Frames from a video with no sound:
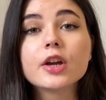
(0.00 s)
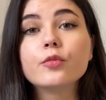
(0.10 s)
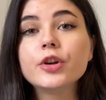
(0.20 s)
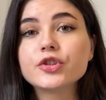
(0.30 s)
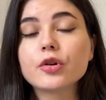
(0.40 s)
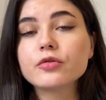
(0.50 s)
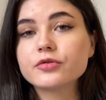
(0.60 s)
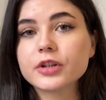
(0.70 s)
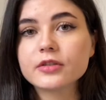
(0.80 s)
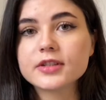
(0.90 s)
We chose
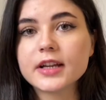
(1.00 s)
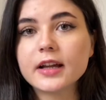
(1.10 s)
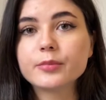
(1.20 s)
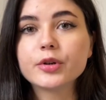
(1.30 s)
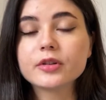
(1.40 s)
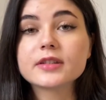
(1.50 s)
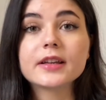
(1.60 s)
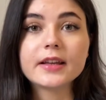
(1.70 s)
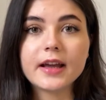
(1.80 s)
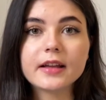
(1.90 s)
Ringostat because,
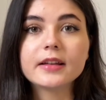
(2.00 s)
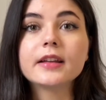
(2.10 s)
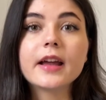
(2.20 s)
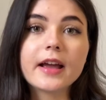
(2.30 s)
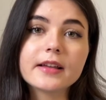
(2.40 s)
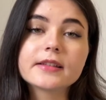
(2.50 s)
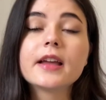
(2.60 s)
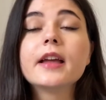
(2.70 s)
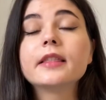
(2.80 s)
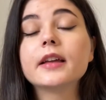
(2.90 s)
again, it has
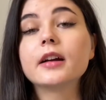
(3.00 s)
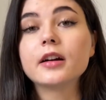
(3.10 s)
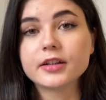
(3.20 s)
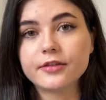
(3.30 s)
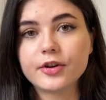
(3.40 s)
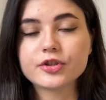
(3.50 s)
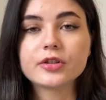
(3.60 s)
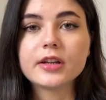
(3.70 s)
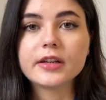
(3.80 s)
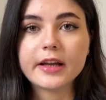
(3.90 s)
the artificial
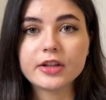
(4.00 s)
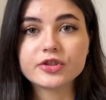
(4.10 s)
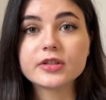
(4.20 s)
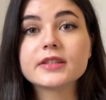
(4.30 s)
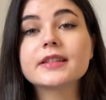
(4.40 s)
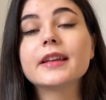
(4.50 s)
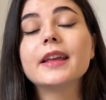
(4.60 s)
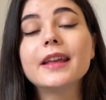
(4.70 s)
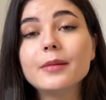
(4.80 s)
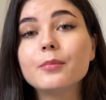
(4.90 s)
intelligence
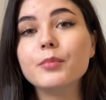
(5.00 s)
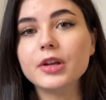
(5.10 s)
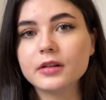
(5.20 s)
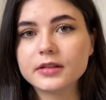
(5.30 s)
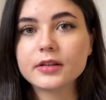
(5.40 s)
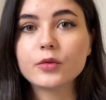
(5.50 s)
inbuilt